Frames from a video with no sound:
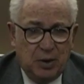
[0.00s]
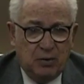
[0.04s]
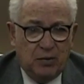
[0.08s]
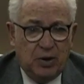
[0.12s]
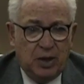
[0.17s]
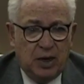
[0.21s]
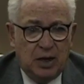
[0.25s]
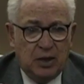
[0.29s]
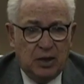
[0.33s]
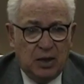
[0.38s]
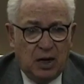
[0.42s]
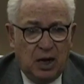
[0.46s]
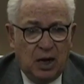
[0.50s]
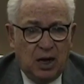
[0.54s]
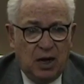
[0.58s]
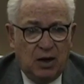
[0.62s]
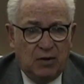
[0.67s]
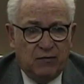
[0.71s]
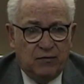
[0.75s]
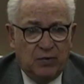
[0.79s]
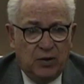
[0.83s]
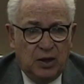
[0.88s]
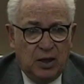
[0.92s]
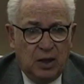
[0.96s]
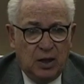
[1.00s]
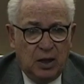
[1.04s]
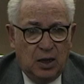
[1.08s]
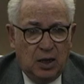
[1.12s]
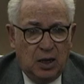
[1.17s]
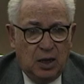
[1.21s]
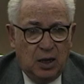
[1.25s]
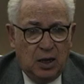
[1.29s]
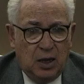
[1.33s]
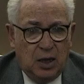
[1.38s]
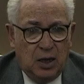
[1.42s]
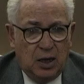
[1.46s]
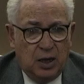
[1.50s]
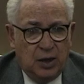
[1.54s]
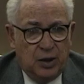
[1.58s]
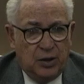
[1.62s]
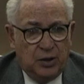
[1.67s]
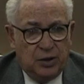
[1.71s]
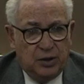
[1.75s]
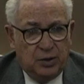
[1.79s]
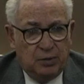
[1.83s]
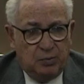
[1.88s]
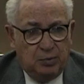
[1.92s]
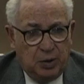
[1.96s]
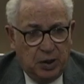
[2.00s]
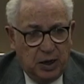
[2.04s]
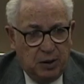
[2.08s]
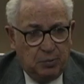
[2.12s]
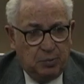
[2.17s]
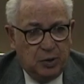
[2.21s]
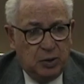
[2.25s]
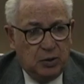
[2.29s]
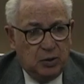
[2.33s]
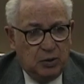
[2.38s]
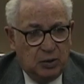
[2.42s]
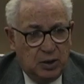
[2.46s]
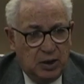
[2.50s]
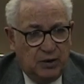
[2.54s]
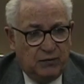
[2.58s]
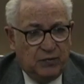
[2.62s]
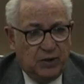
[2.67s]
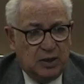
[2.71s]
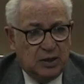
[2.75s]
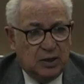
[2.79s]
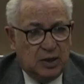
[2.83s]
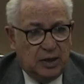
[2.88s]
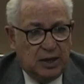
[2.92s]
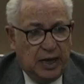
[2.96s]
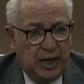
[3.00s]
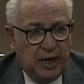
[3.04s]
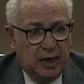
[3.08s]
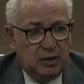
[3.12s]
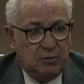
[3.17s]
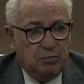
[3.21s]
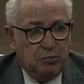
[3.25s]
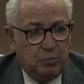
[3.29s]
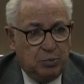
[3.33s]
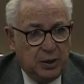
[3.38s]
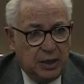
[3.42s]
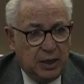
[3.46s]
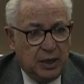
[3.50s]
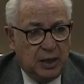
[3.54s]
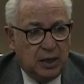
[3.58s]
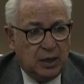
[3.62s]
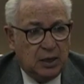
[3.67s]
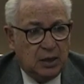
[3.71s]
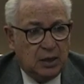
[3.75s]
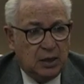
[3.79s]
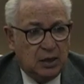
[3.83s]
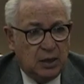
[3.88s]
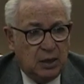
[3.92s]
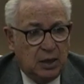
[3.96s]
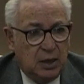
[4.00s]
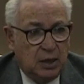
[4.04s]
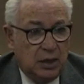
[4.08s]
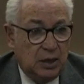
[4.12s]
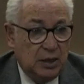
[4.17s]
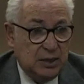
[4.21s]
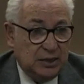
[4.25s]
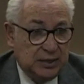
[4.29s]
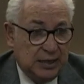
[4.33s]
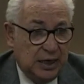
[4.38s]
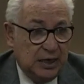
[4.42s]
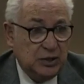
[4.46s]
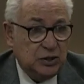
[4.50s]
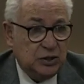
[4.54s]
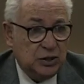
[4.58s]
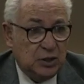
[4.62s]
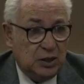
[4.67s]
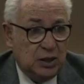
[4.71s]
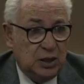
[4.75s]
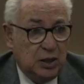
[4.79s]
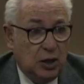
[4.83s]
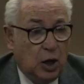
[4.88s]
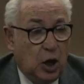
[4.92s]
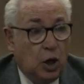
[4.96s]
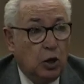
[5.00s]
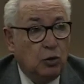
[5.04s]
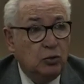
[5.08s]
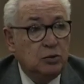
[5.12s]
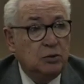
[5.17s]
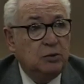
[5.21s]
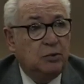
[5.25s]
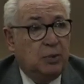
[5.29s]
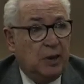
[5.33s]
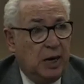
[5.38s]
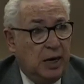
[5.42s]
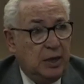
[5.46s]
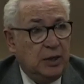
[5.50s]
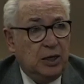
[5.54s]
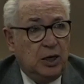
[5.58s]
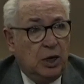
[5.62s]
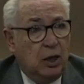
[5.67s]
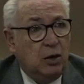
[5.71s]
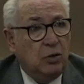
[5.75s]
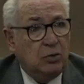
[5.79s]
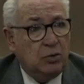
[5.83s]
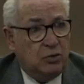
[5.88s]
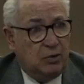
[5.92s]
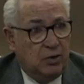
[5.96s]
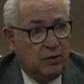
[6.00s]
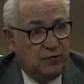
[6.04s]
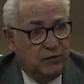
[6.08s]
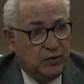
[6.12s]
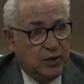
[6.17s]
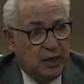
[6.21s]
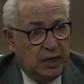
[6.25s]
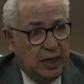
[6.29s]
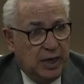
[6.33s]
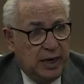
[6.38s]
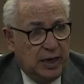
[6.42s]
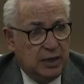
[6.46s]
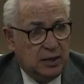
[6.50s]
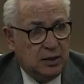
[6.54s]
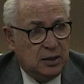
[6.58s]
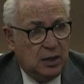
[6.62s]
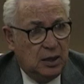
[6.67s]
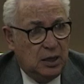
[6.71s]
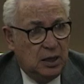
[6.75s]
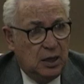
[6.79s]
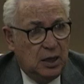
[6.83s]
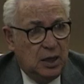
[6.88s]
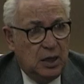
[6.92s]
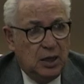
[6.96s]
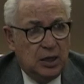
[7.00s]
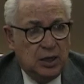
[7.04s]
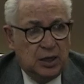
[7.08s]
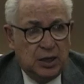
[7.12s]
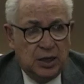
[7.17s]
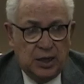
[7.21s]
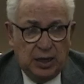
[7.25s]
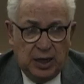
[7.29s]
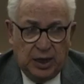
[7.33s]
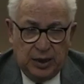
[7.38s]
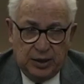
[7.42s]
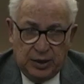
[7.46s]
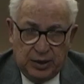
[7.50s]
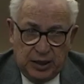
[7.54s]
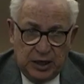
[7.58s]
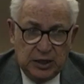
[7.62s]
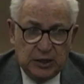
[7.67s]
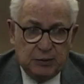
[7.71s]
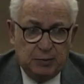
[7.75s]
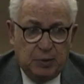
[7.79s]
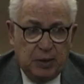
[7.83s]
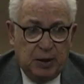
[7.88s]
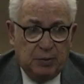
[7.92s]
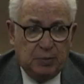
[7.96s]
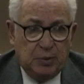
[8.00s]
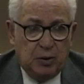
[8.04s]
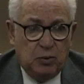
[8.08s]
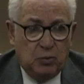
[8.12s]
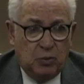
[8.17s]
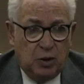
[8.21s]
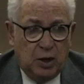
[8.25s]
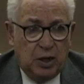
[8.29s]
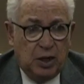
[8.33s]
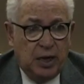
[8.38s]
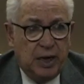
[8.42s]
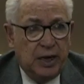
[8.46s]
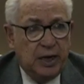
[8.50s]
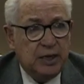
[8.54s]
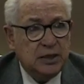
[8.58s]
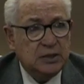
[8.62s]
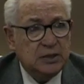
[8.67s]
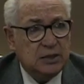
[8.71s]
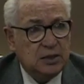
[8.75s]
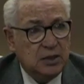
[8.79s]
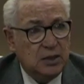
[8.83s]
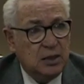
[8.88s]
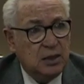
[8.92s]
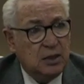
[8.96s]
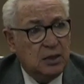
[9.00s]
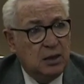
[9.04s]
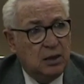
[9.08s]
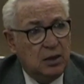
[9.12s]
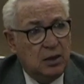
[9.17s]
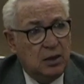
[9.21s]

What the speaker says: period of the people who live on the land being essentially owned by the owner of the land. And these people were his